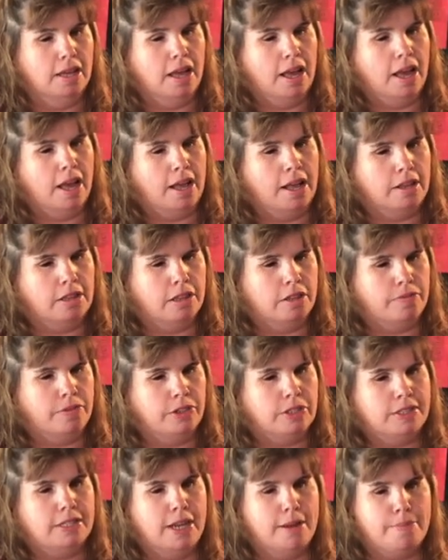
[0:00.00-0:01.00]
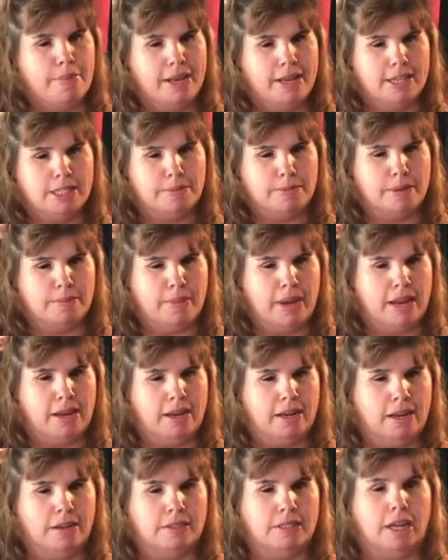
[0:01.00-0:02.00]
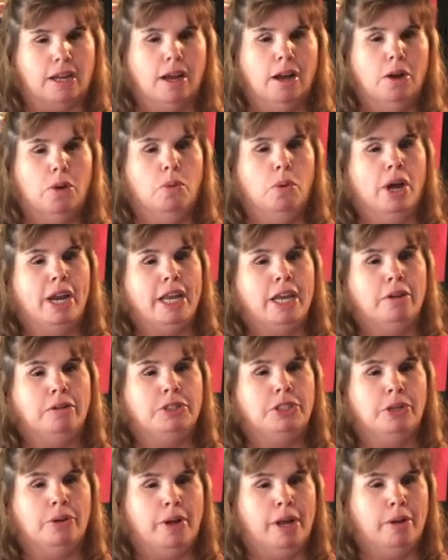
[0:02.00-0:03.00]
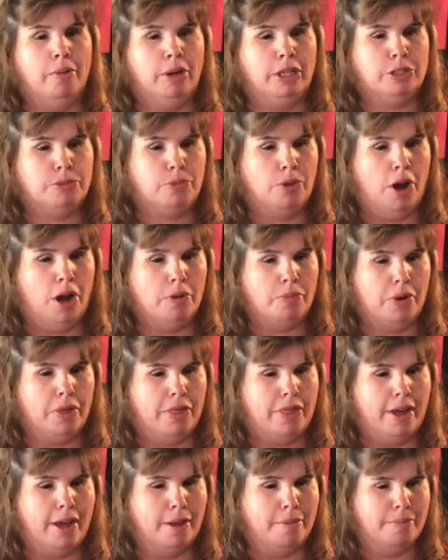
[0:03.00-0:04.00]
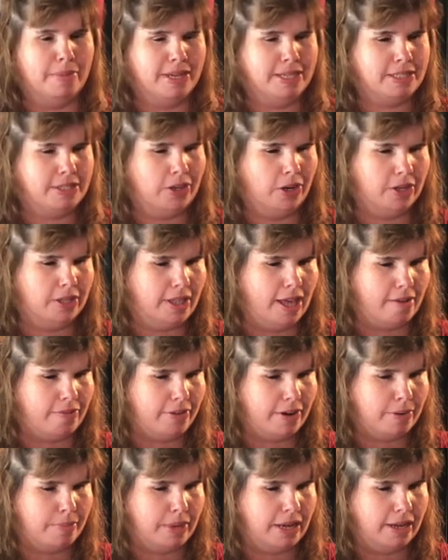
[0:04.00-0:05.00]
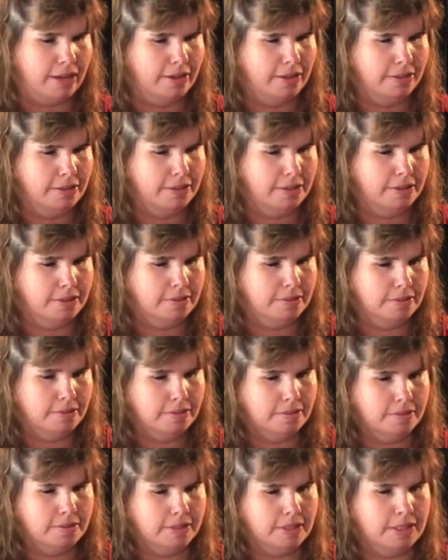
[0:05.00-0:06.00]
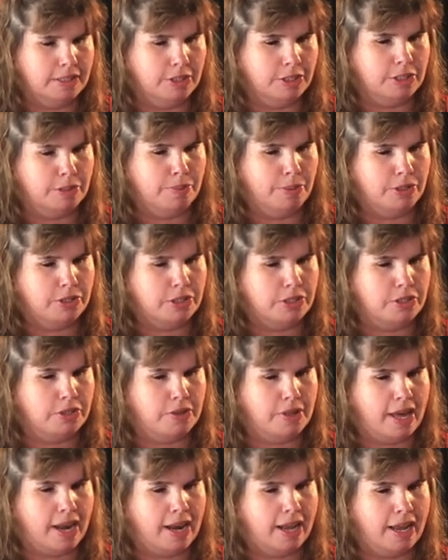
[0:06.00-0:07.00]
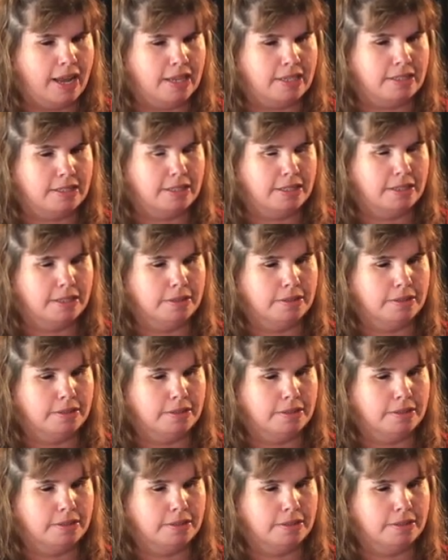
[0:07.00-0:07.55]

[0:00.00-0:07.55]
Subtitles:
And the first time my husband made it, I was like, what are you doing? What's wrong with them? He started laughing at me. Because they're supposed to do that, I guess.